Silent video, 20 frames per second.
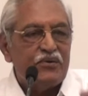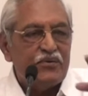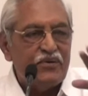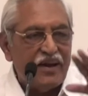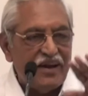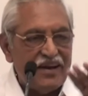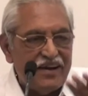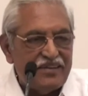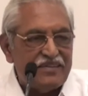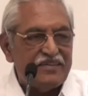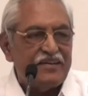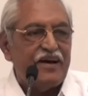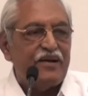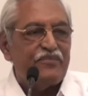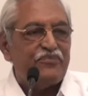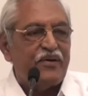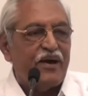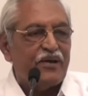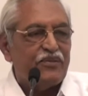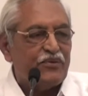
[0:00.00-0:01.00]
Today it is
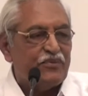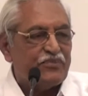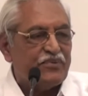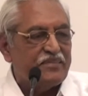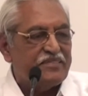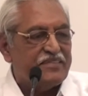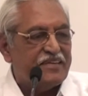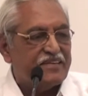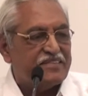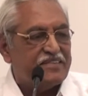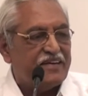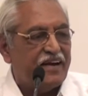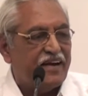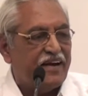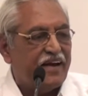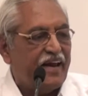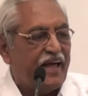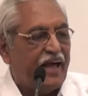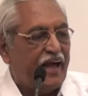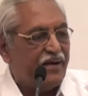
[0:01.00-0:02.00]
not
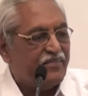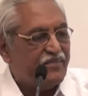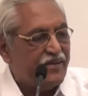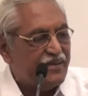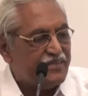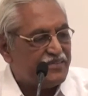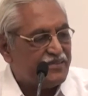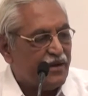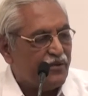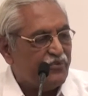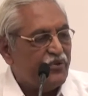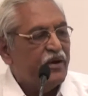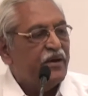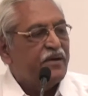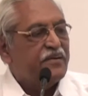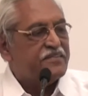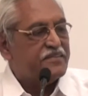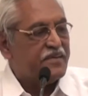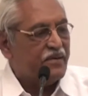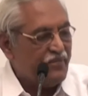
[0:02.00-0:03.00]
5,600. I have the list
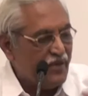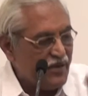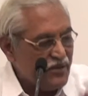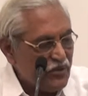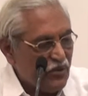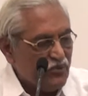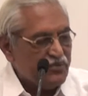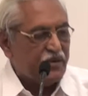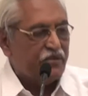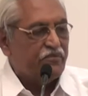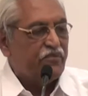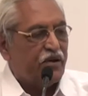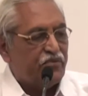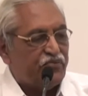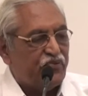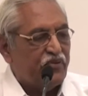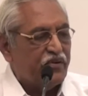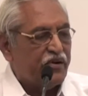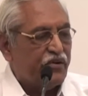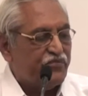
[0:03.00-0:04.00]
of 7,000
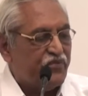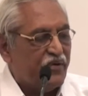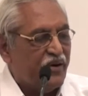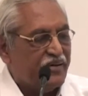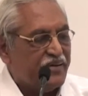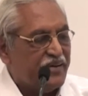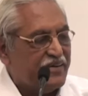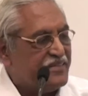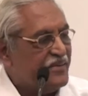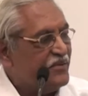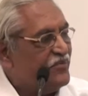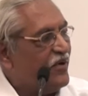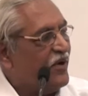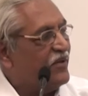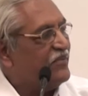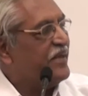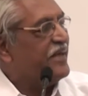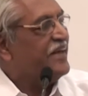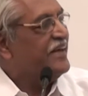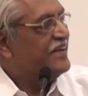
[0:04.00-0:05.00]
willful defaulters
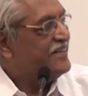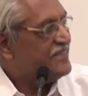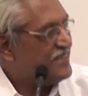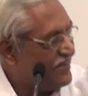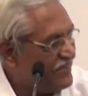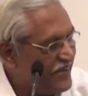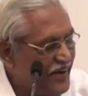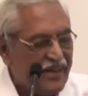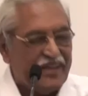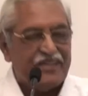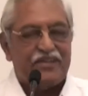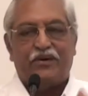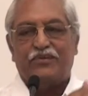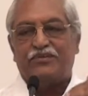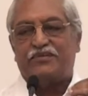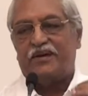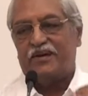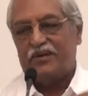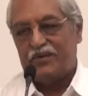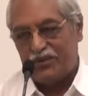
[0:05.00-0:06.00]
involving
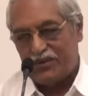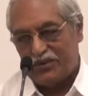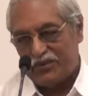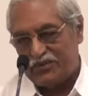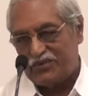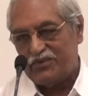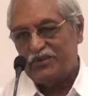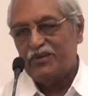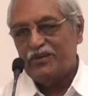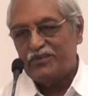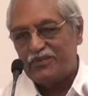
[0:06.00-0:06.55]
70,000 crores.